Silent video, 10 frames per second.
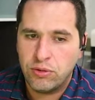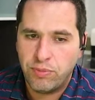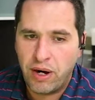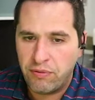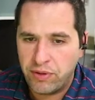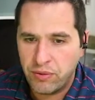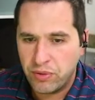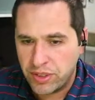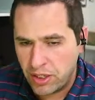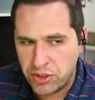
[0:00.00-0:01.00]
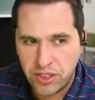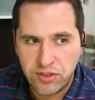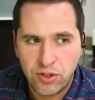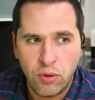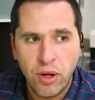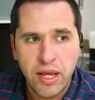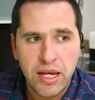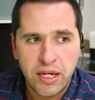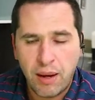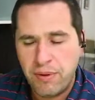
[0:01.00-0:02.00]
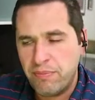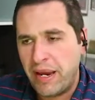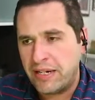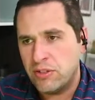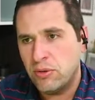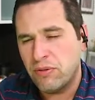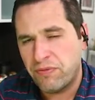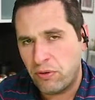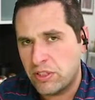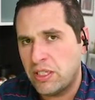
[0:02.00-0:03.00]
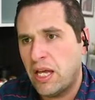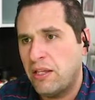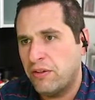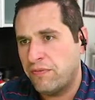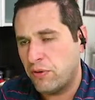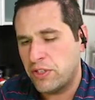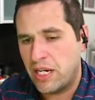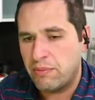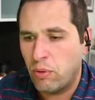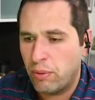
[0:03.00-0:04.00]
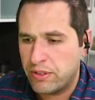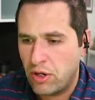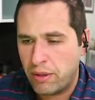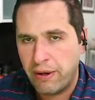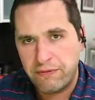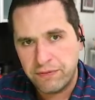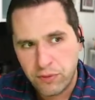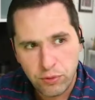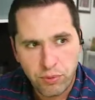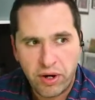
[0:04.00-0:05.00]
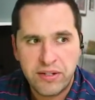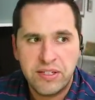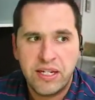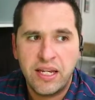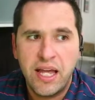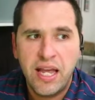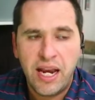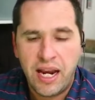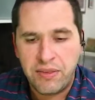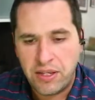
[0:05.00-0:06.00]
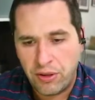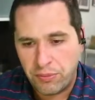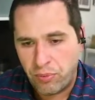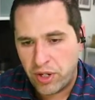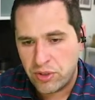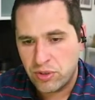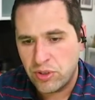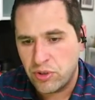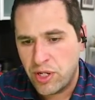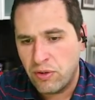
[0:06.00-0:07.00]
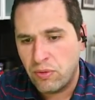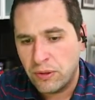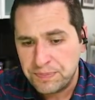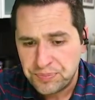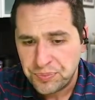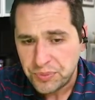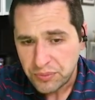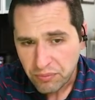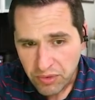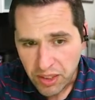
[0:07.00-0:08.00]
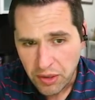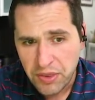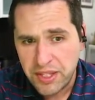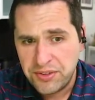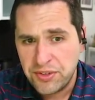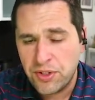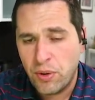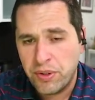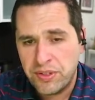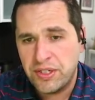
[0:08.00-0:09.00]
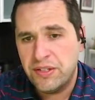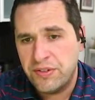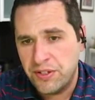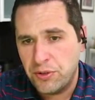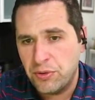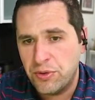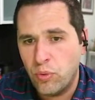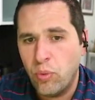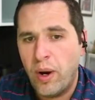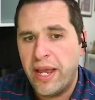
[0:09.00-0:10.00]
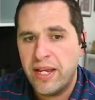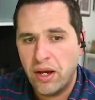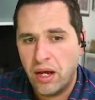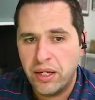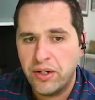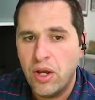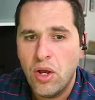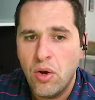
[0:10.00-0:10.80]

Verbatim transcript: those poverty reductions. So coming back to the first the first segment where we talk about food pricing and the other pressures in general, this is going to continue to weigh on